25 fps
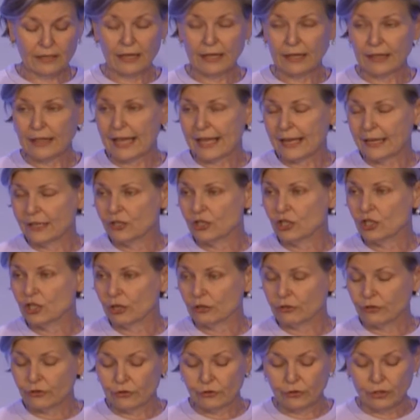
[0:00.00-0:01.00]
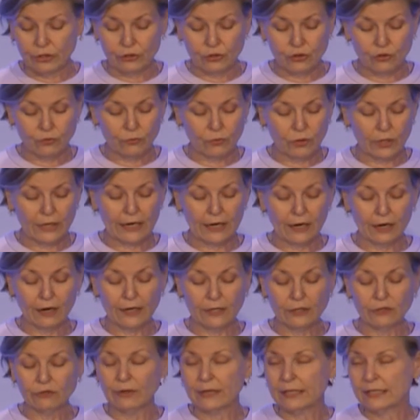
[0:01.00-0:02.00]
that is shelter, usual care,
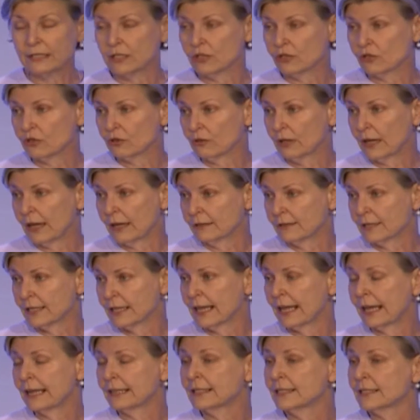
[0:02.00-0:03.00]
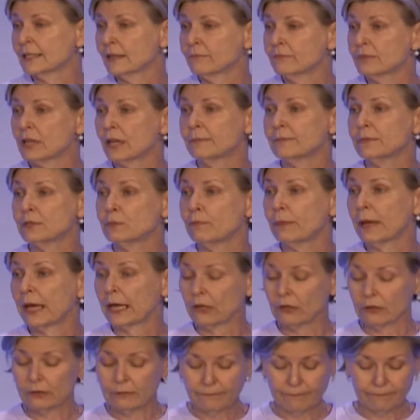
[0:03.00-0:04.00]
and transitional housing, and sometimes
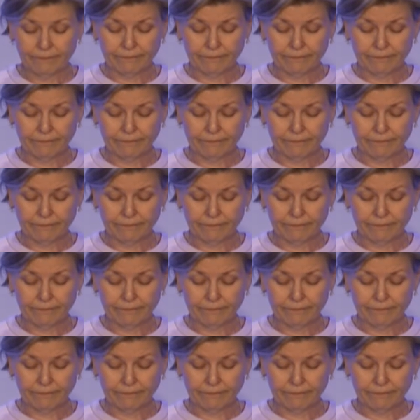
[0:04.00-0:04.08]
better.